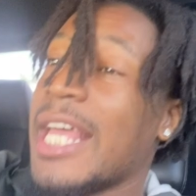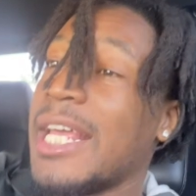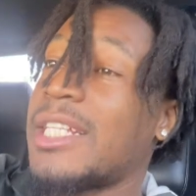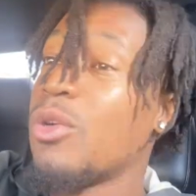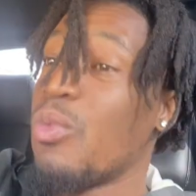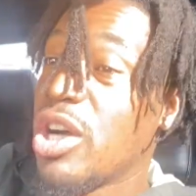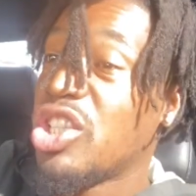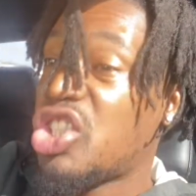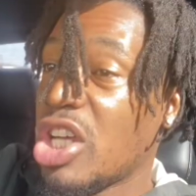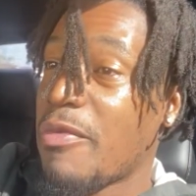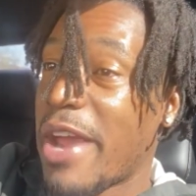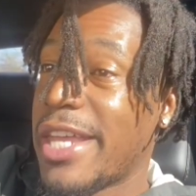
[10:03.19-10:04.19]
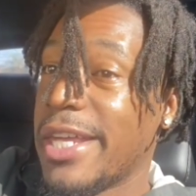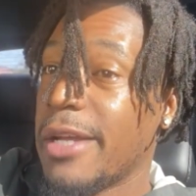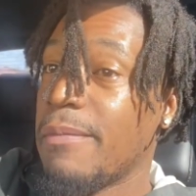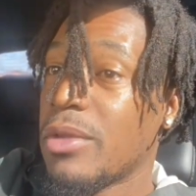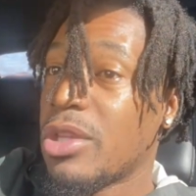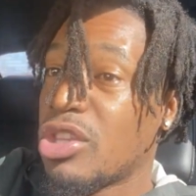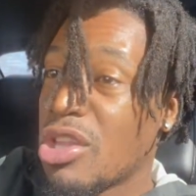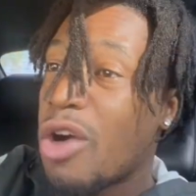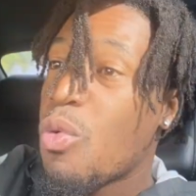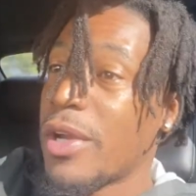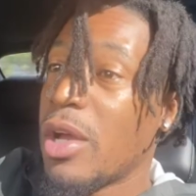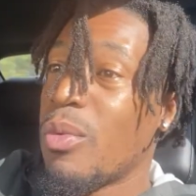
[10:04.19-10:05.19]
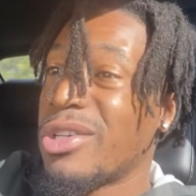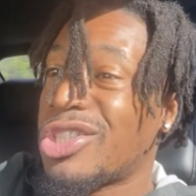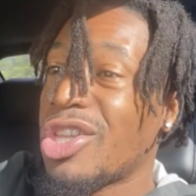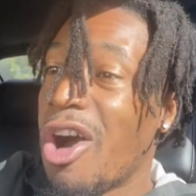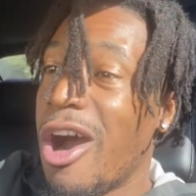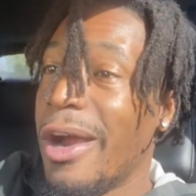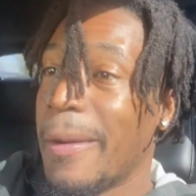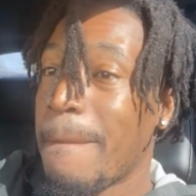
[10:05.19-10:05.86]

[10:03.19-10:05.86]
some real shit right here? The dark winter will start.